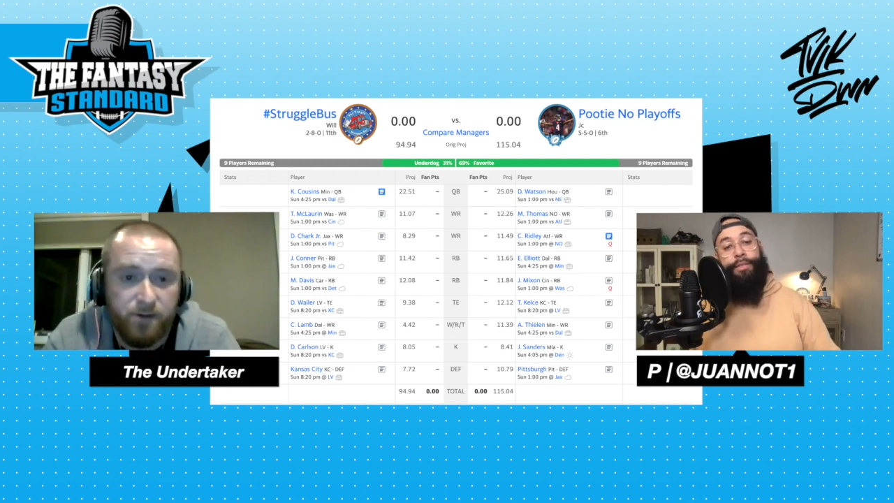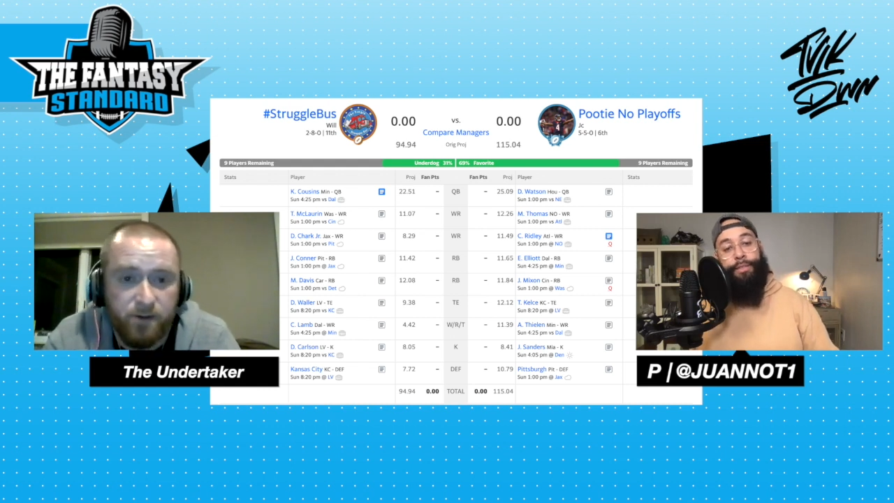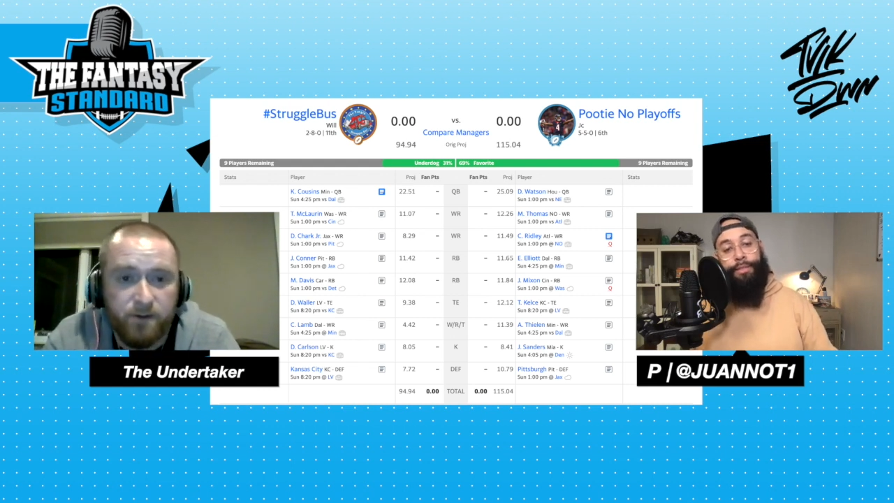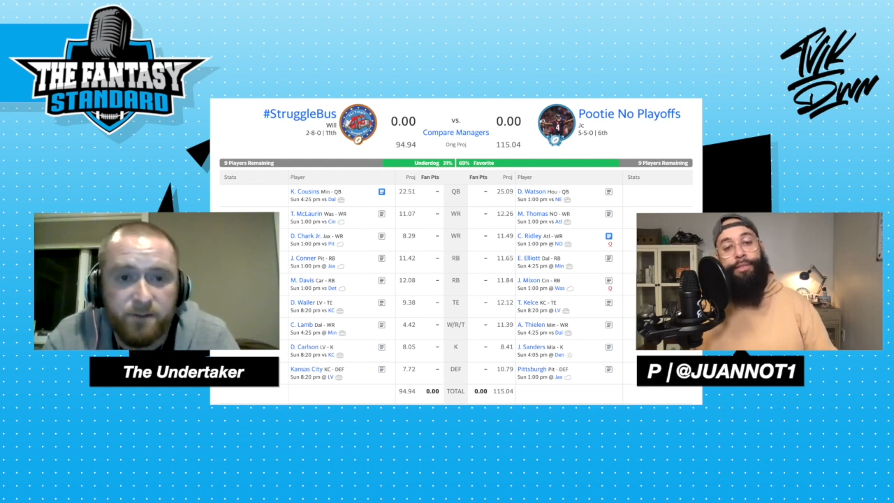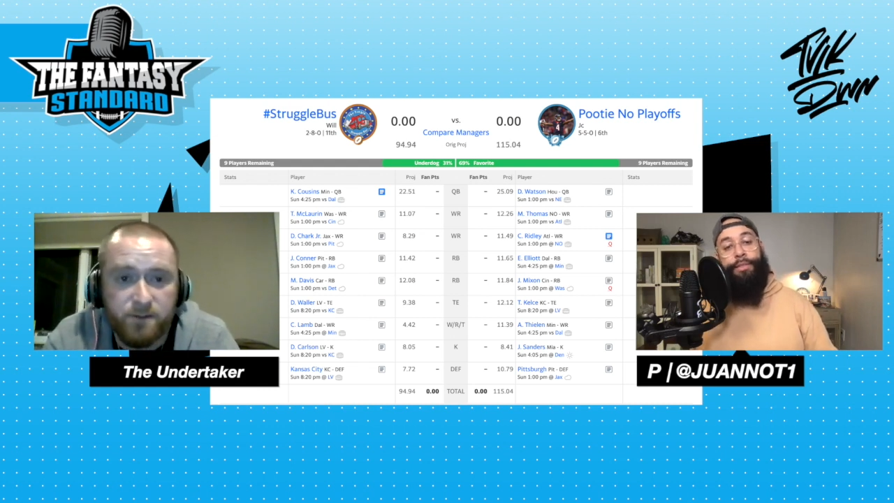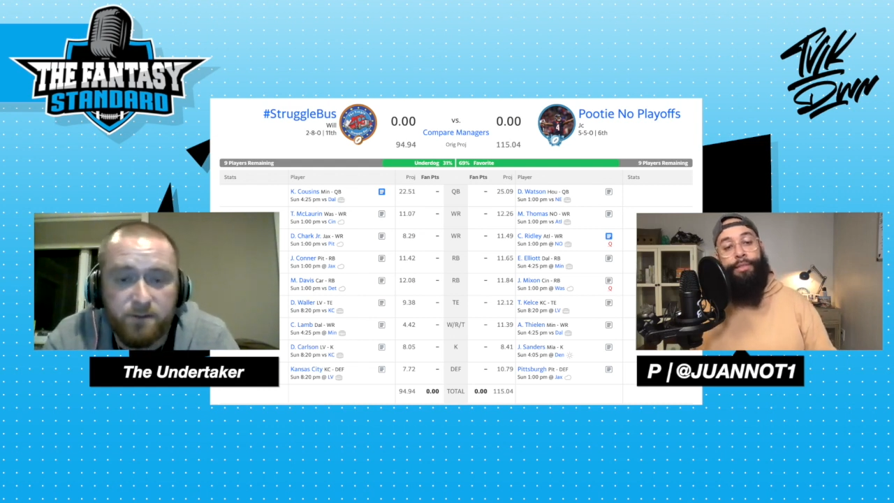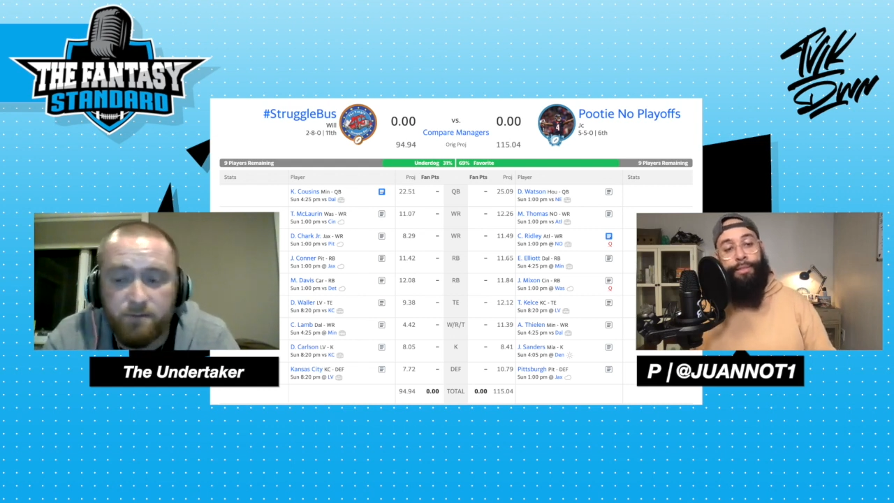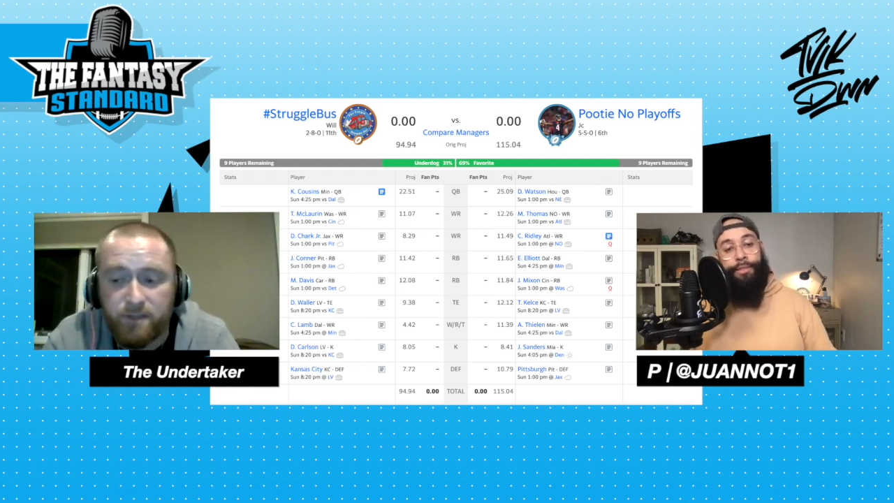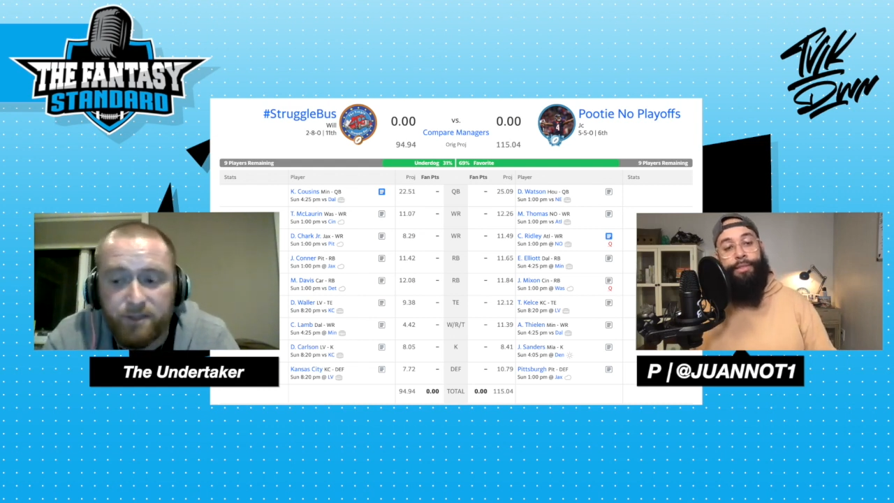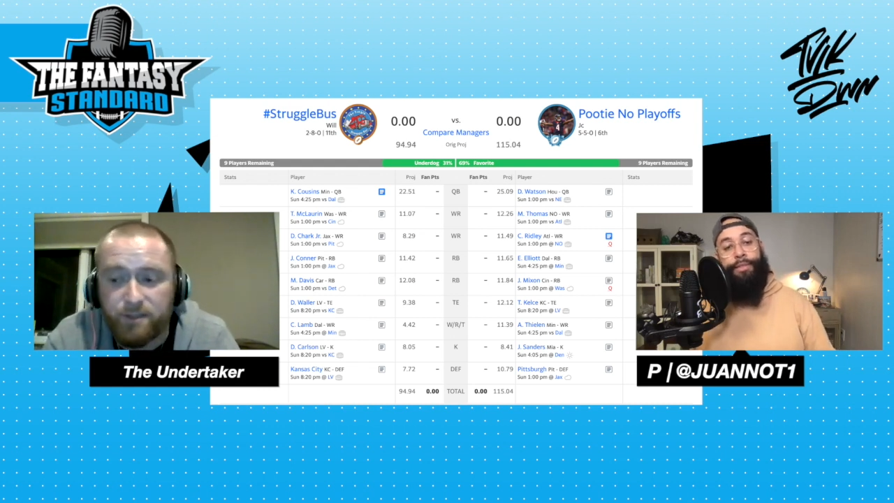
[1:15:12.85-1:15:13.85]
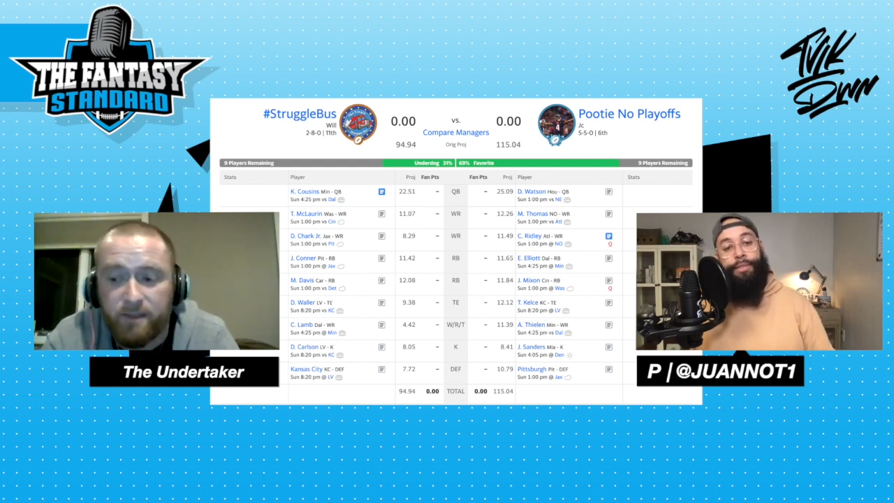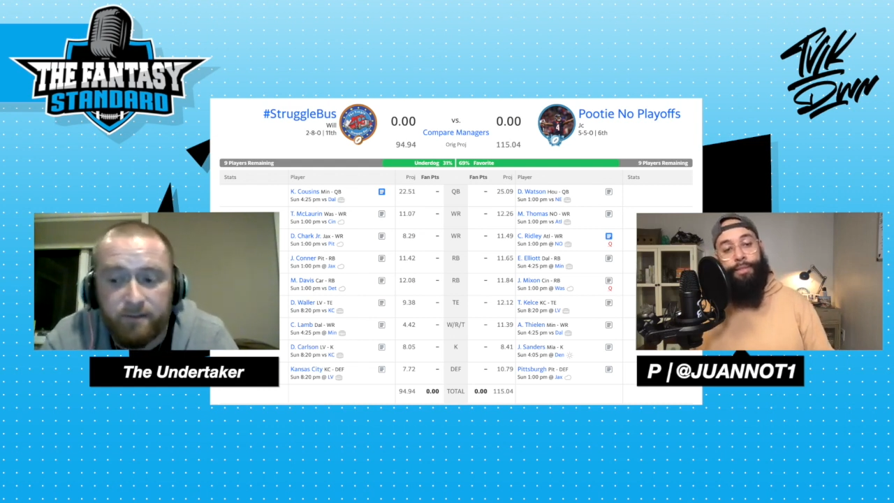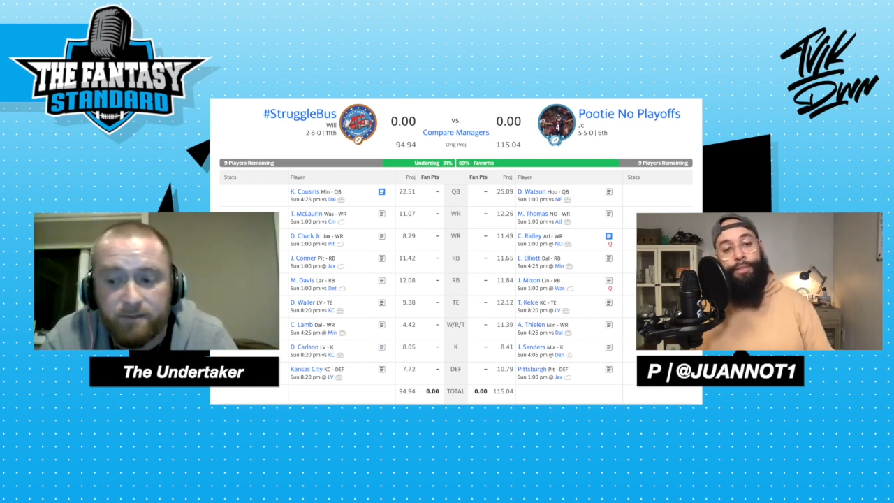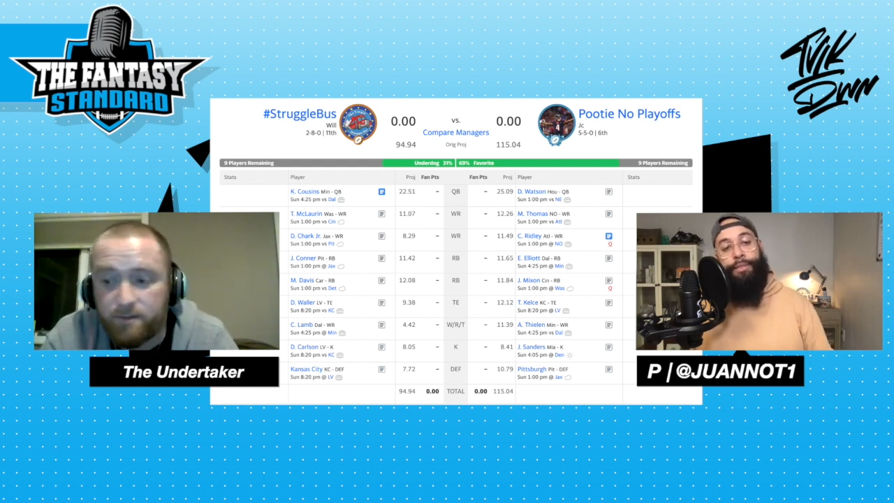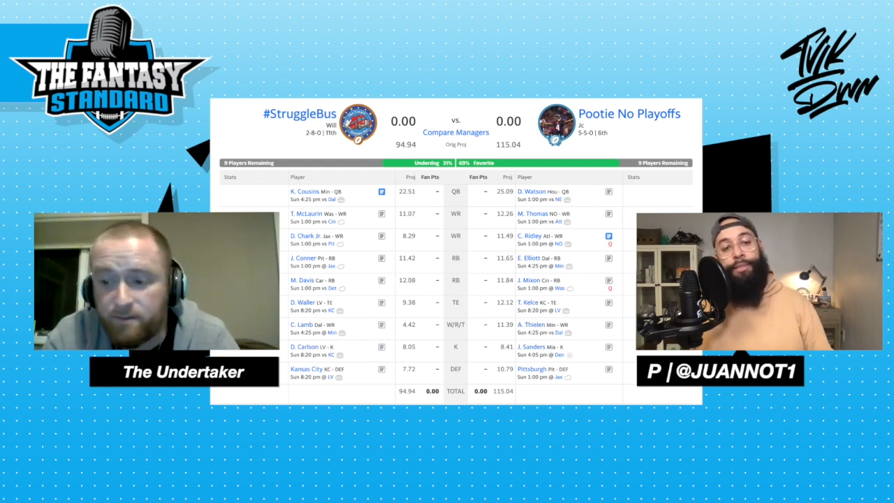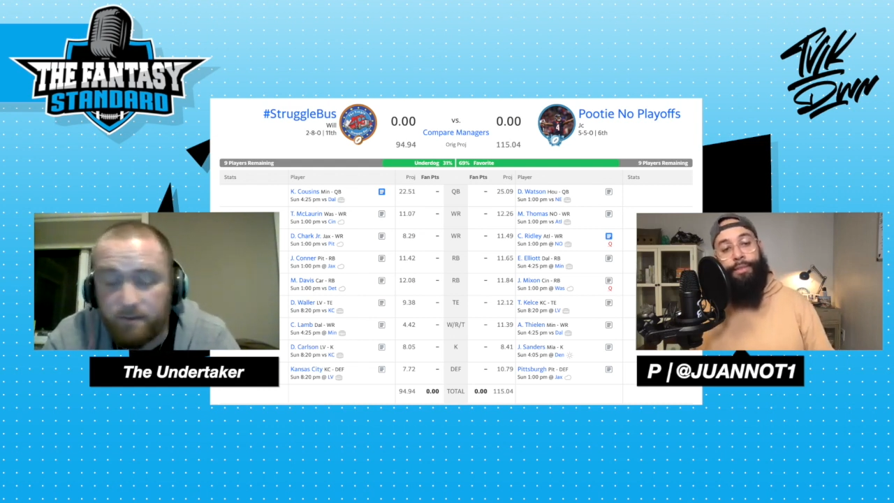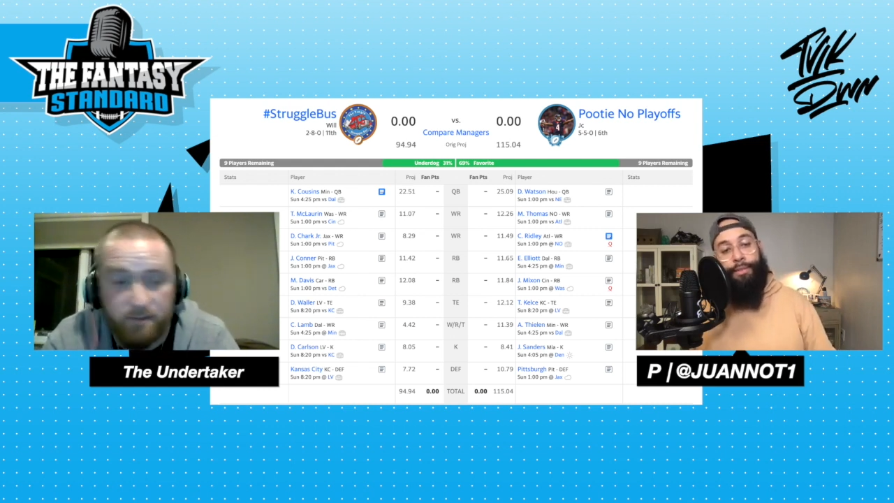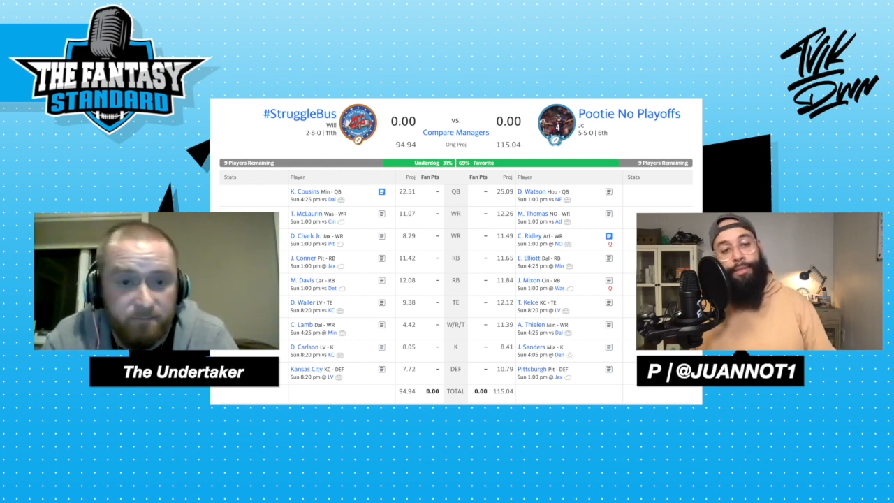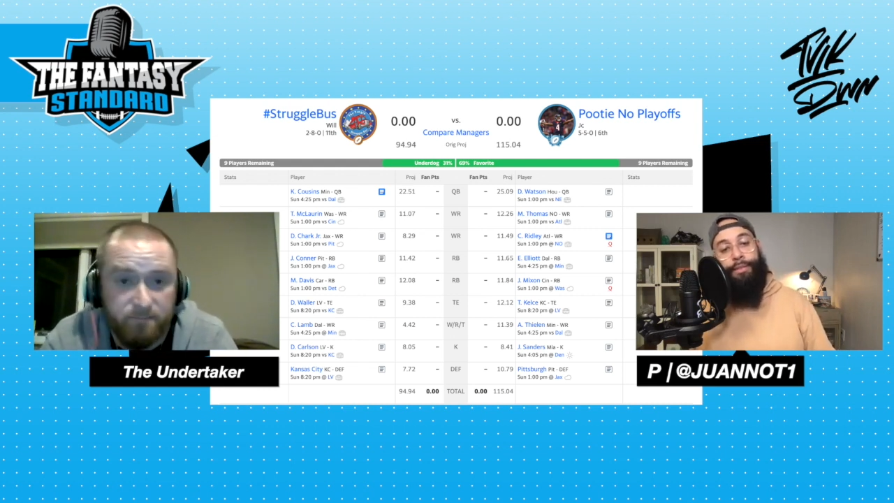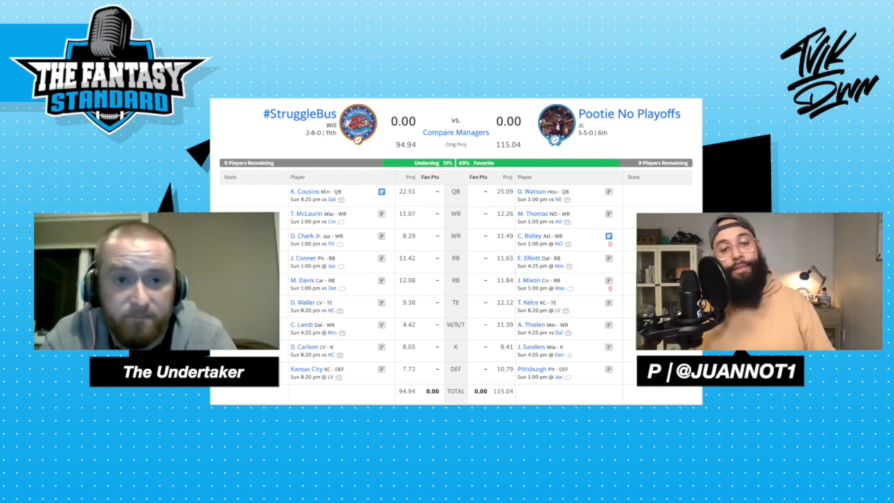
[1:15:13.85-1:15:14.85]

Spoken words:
yards and 2 touchdowns, and